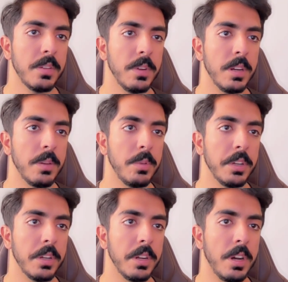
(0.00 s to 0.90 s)
We're gonna put
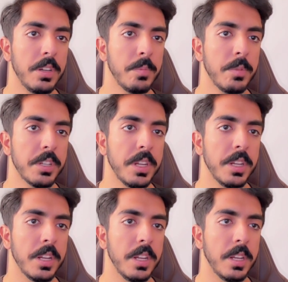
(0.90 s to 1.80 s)
it on
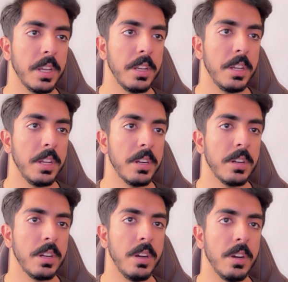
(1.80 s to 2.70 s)
100%, and again here
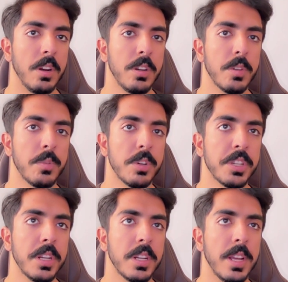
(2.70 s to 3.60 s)
on 100%,